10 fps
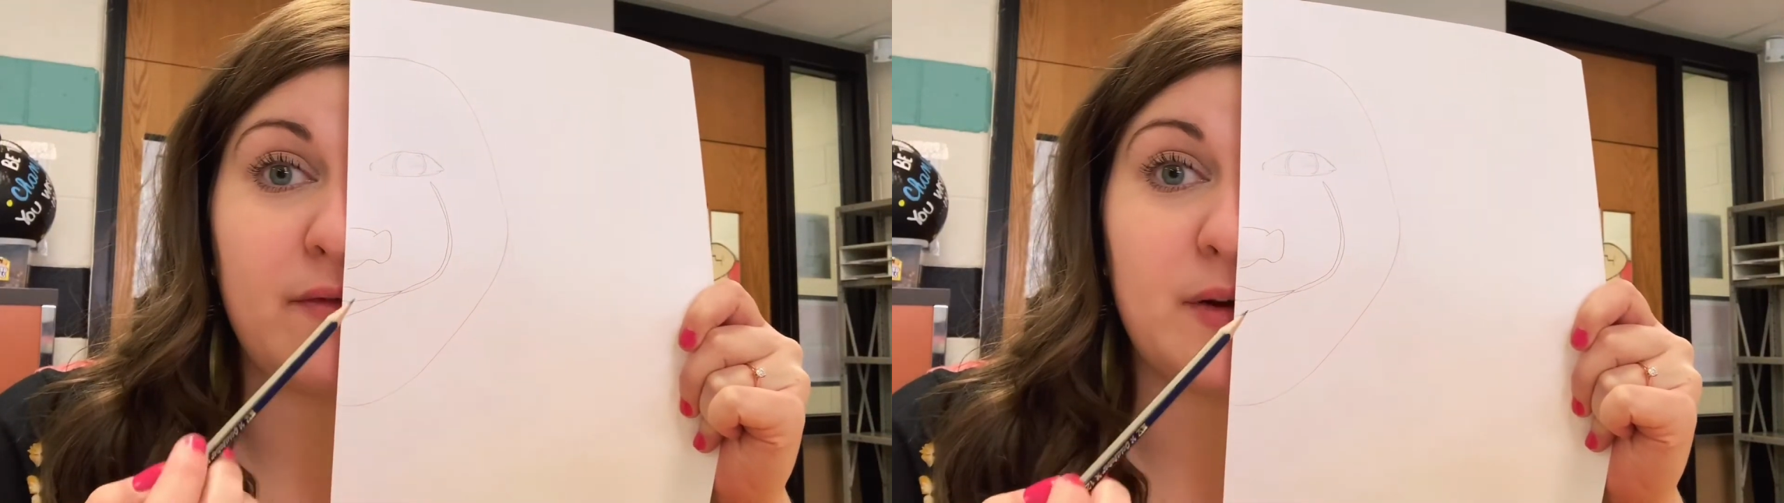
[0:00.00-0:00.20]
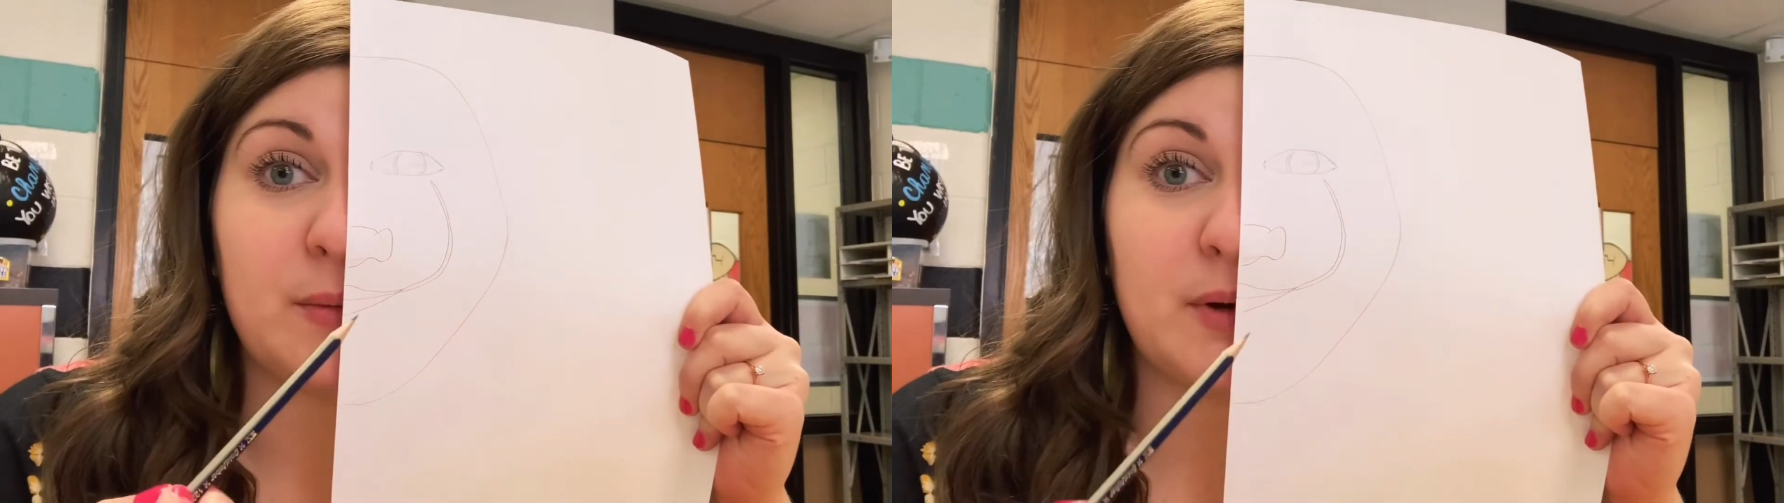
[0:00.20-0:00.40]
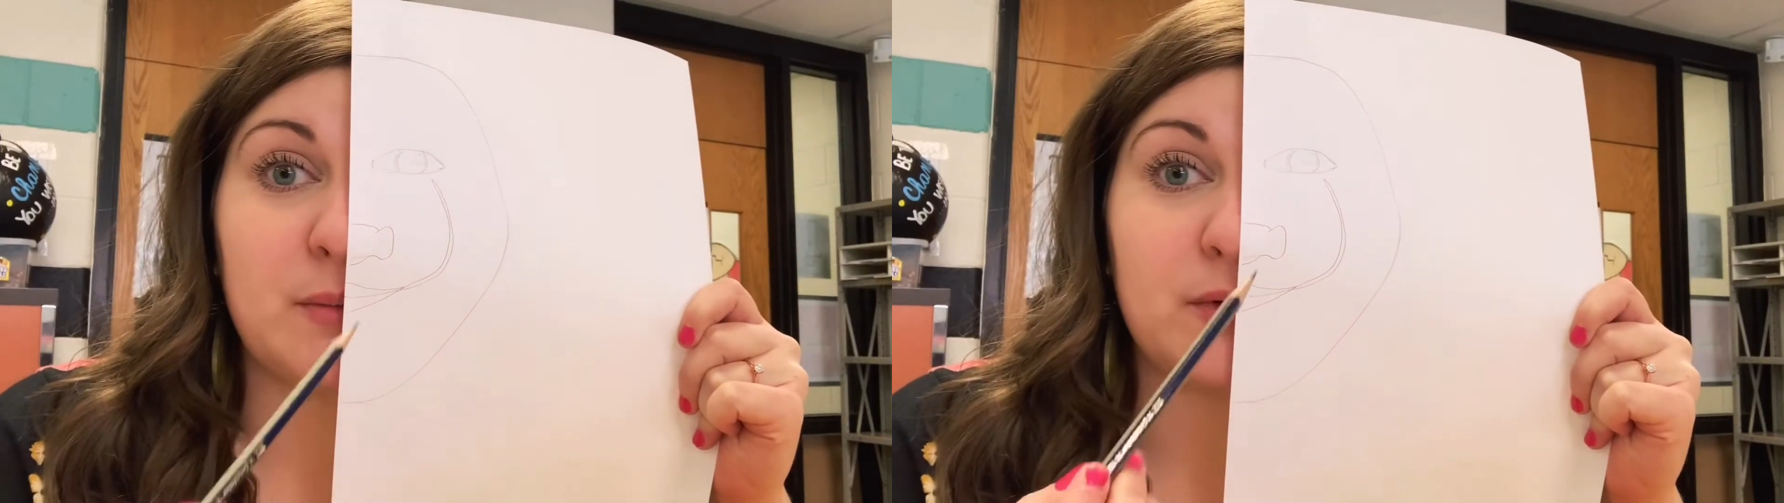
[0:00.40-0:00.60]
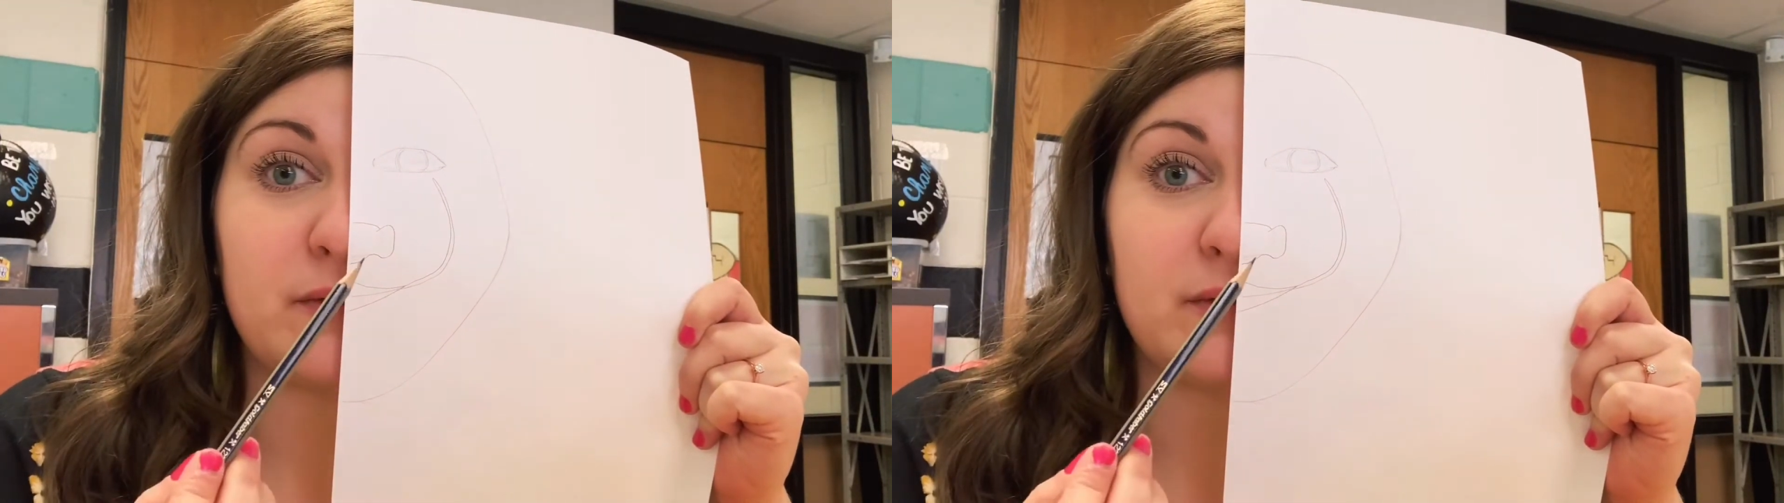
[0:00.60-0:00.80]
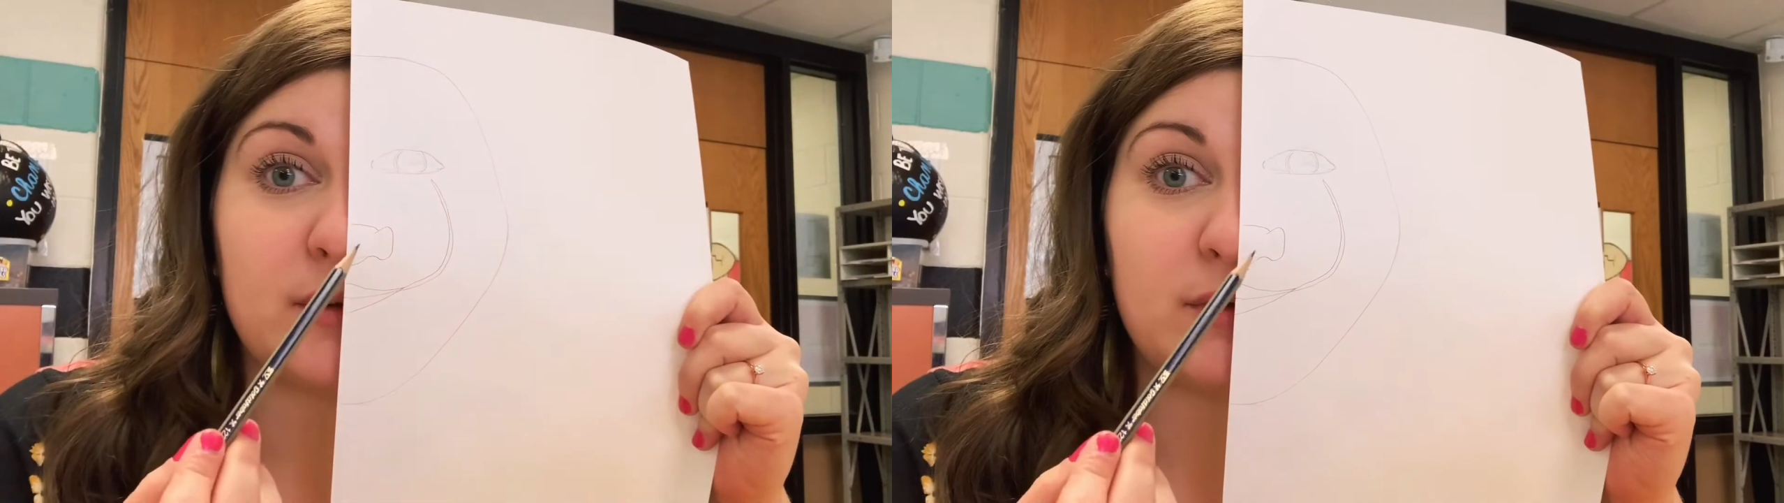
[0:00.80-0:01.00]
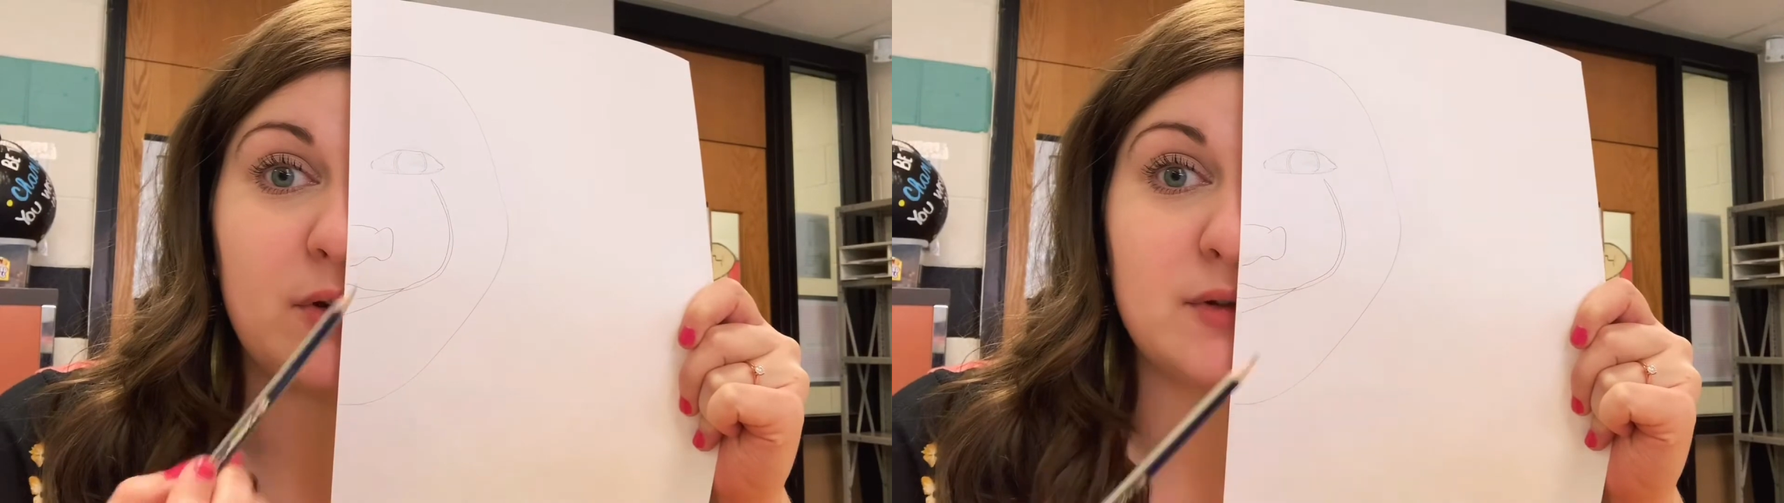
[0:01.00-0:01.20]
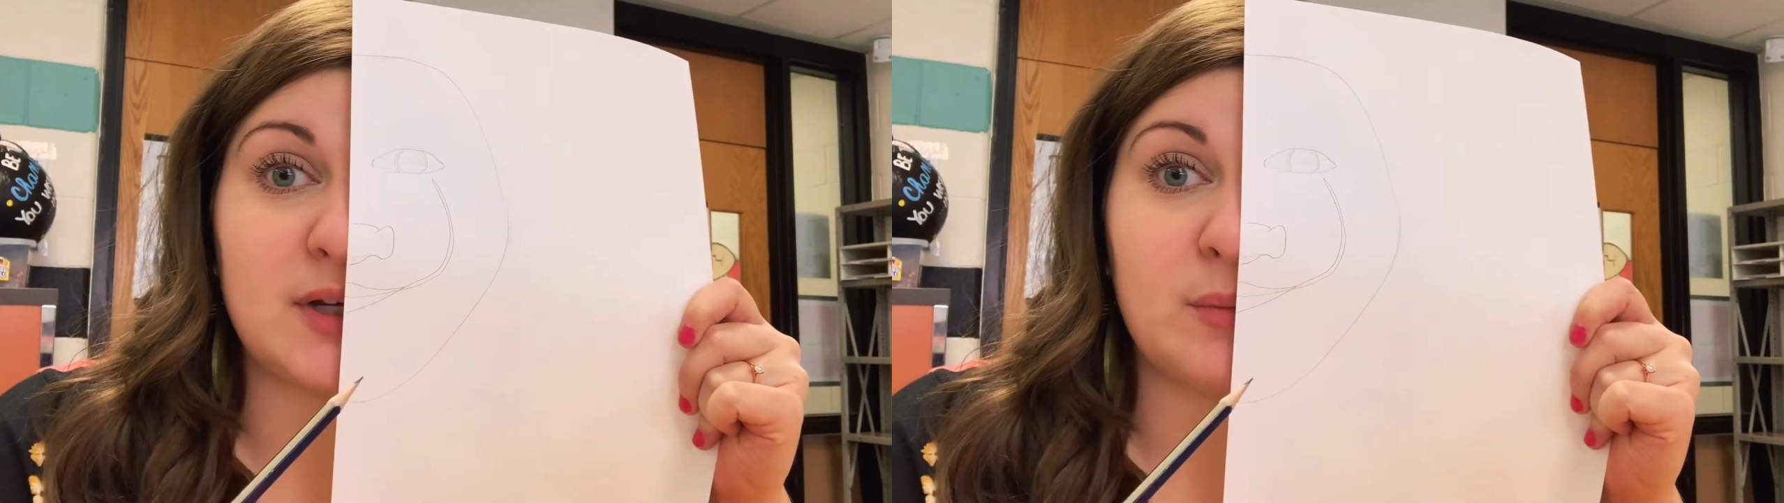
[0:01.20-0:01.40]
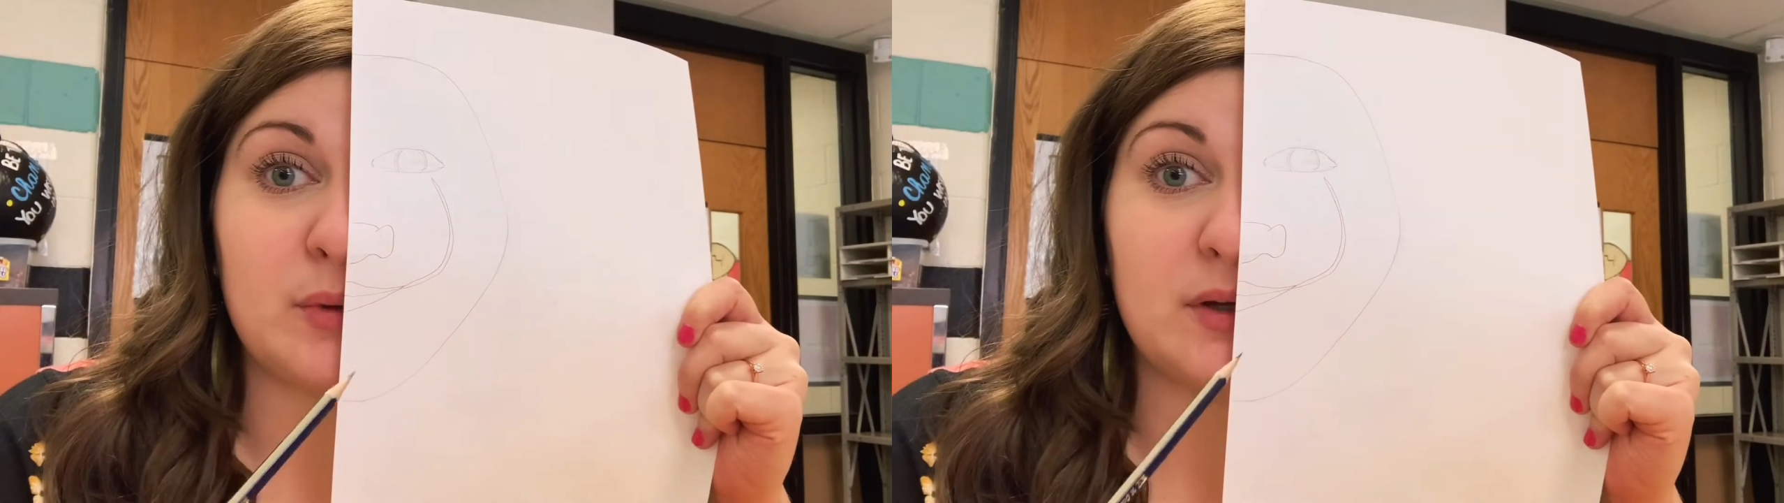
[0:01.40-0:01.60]
I want to move the nose
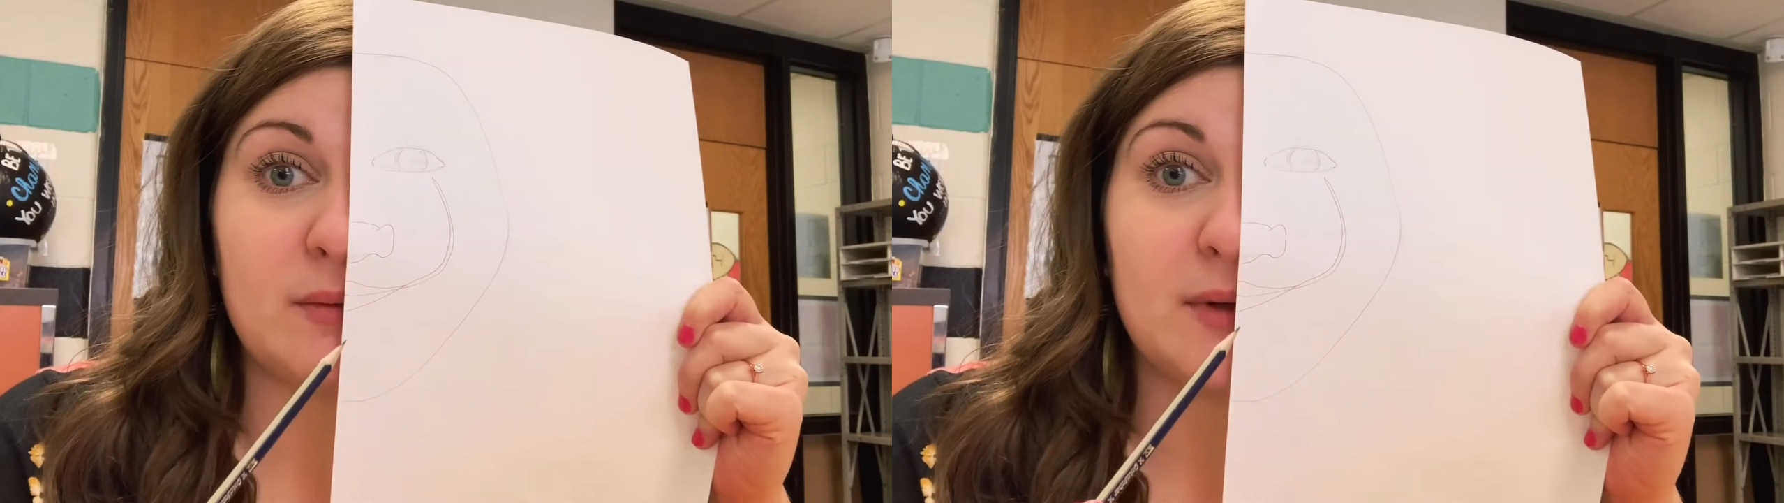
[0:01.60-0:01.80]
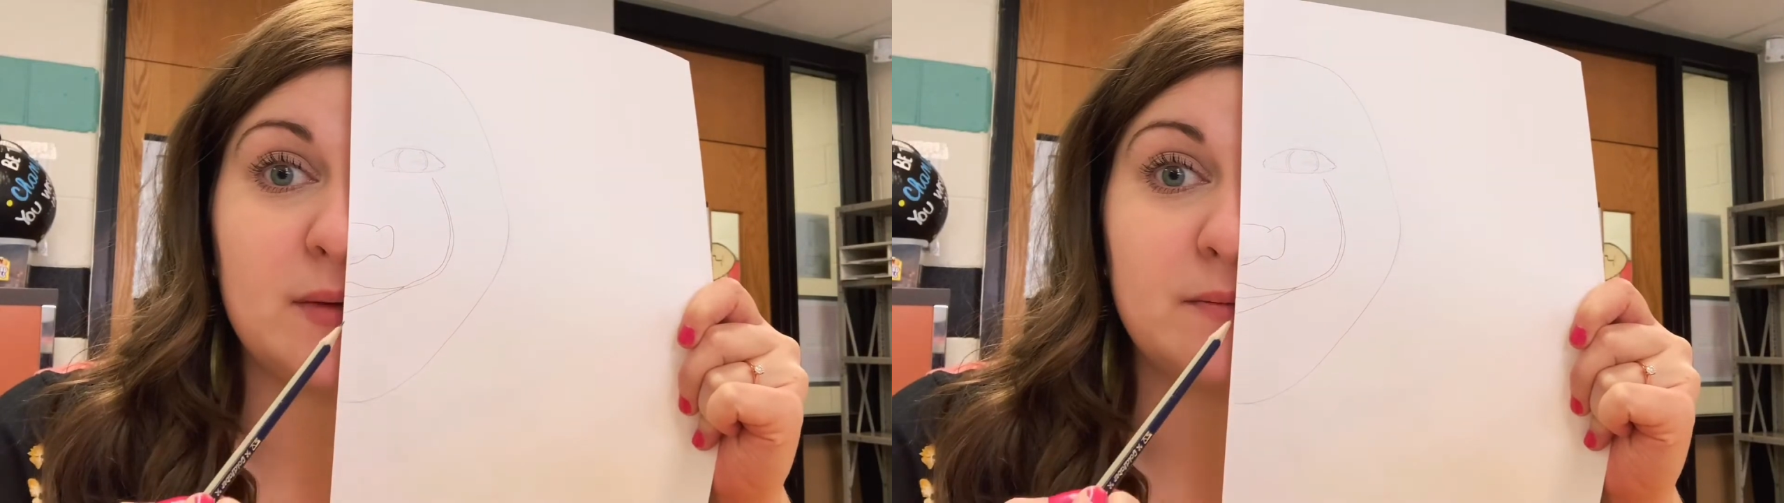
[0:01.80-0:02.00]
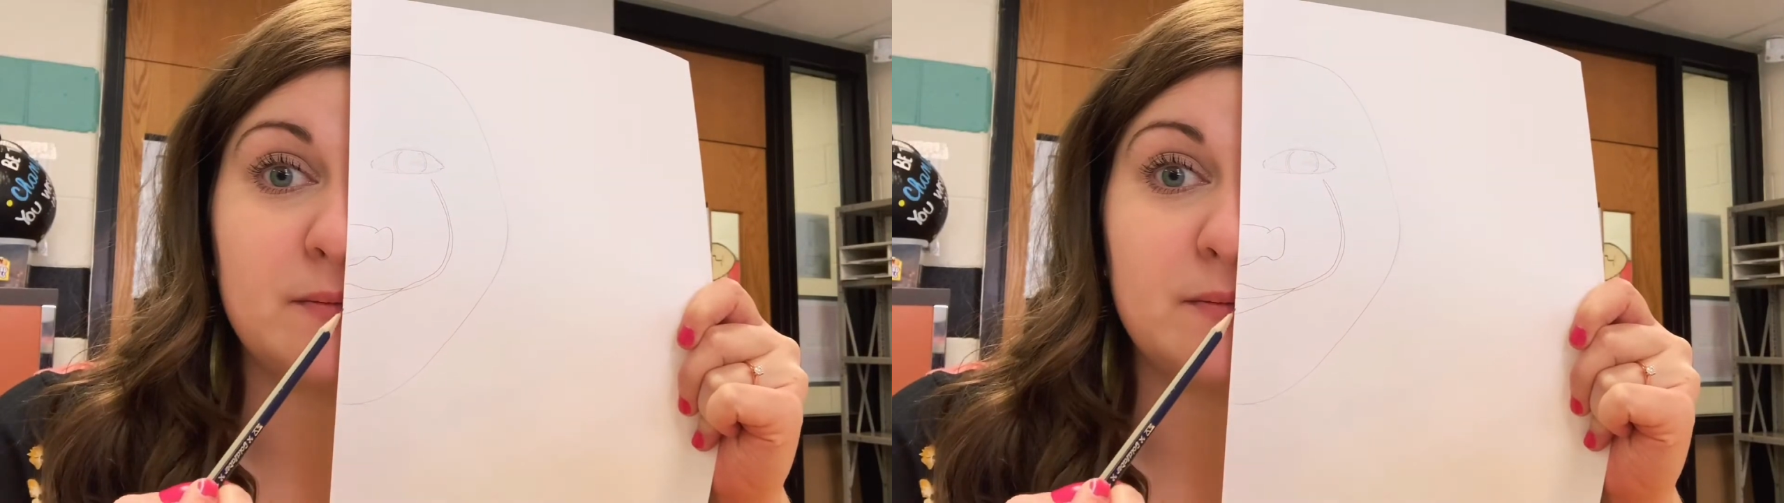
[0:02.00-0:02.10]
up a little bit,